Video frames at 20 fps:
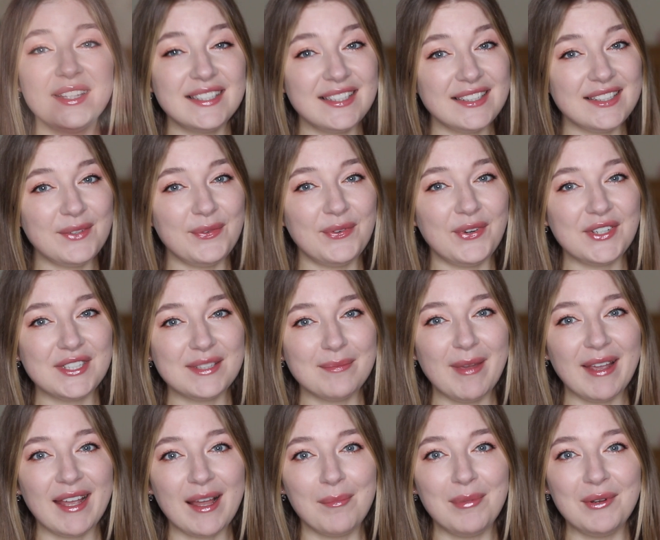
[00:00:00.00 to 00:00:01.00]
This is the first
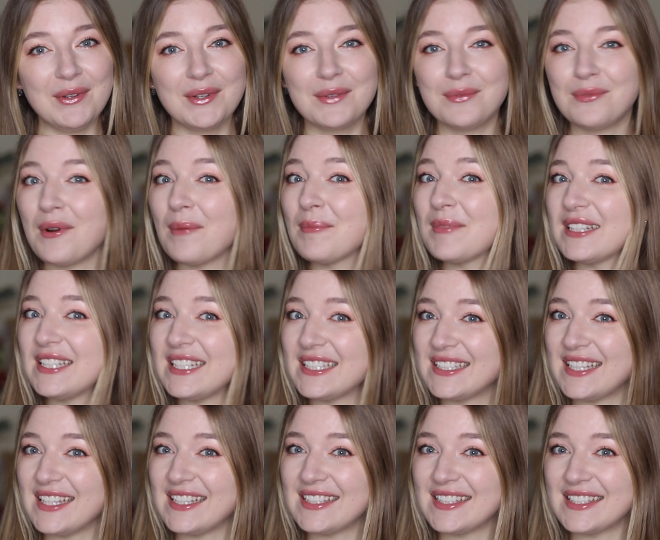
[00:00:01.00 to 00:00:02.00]
makeup look from the
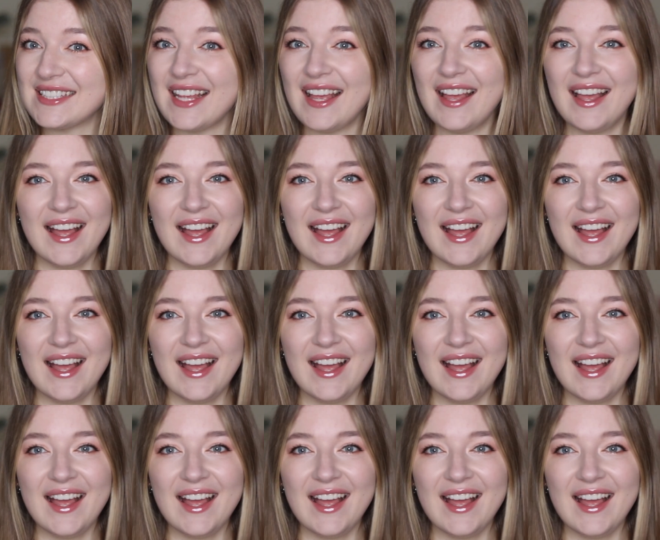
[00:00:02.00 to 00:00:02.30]
distance.